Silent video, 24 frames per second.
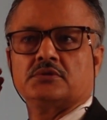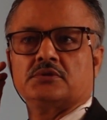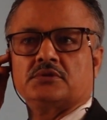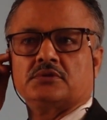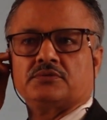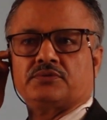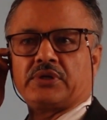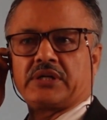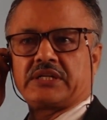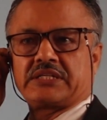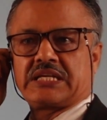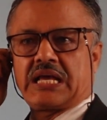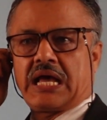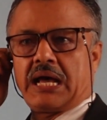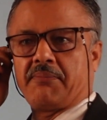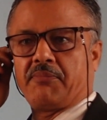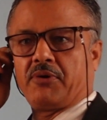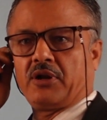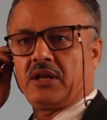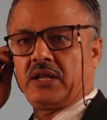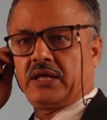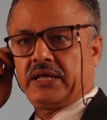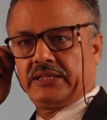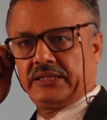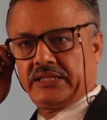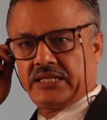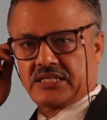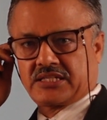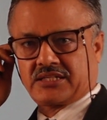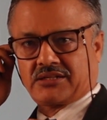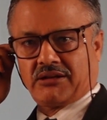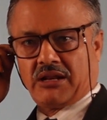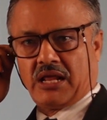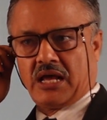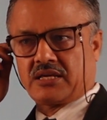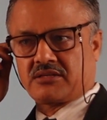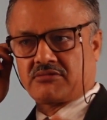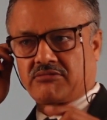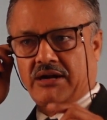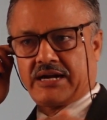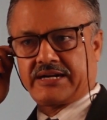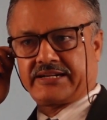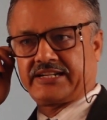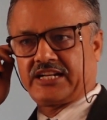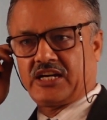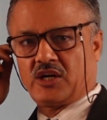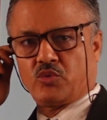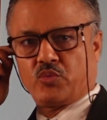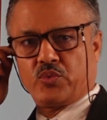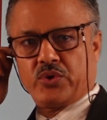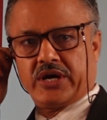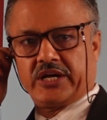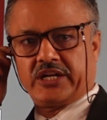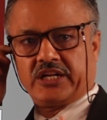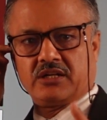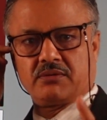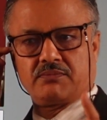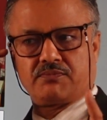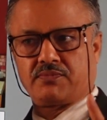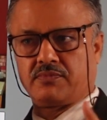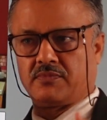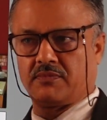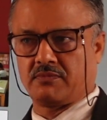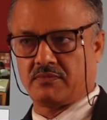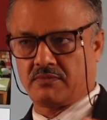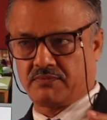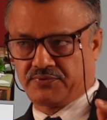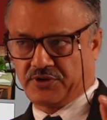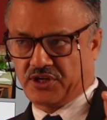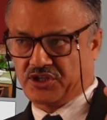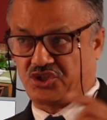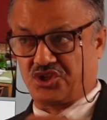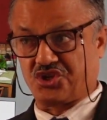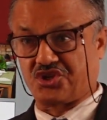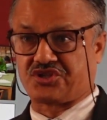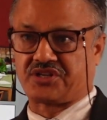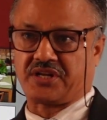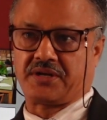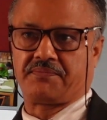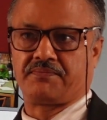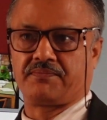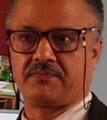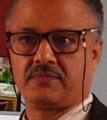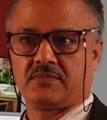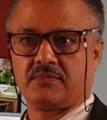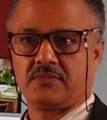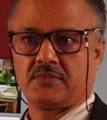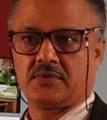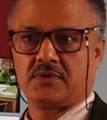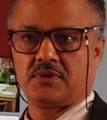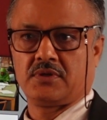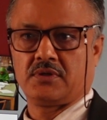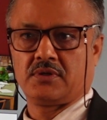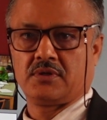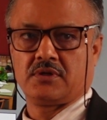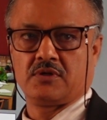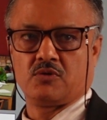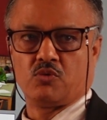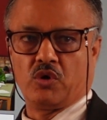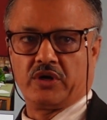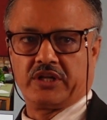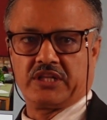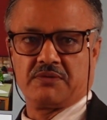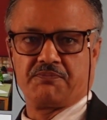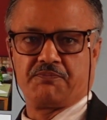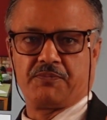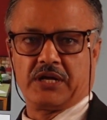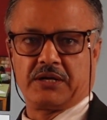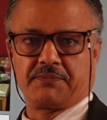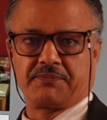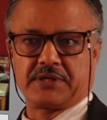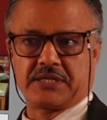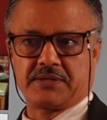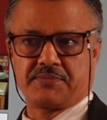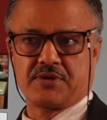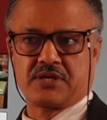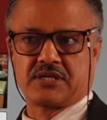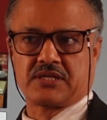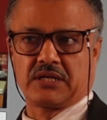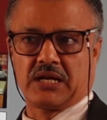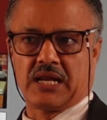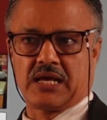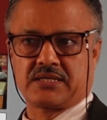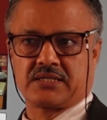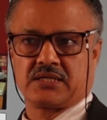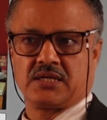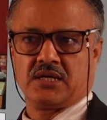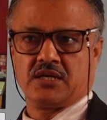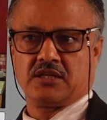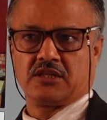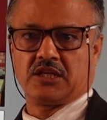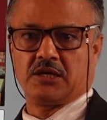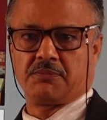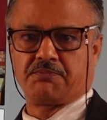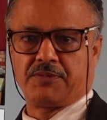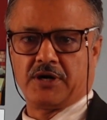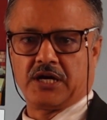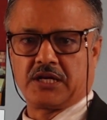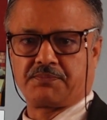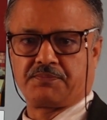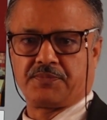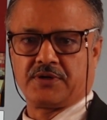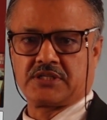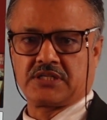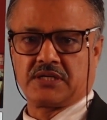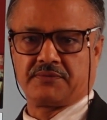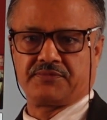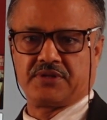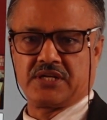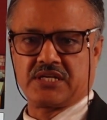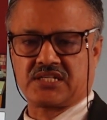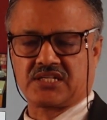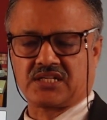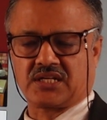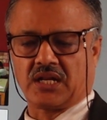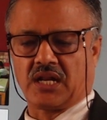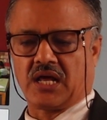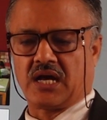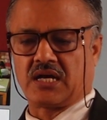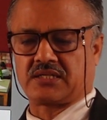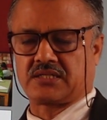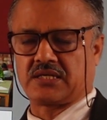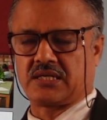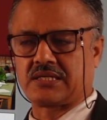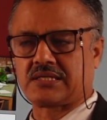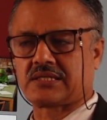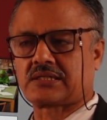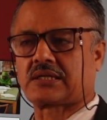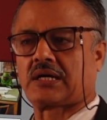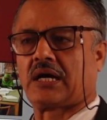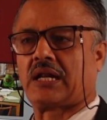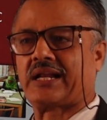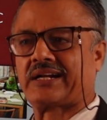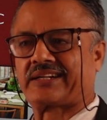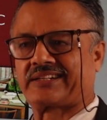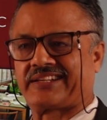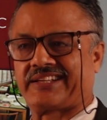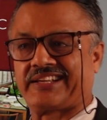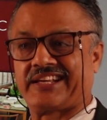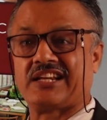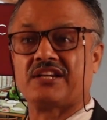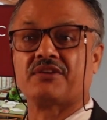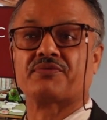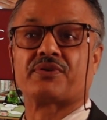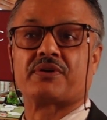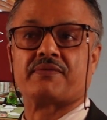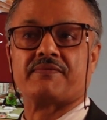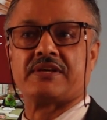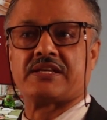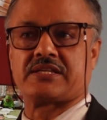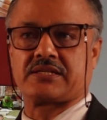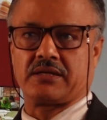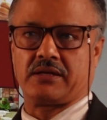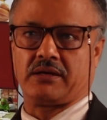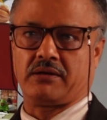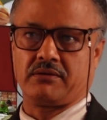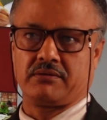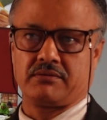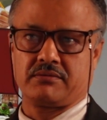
For example, in this class right now we are in first step. What is the purpose of this class? The purpose of this class is collecting information.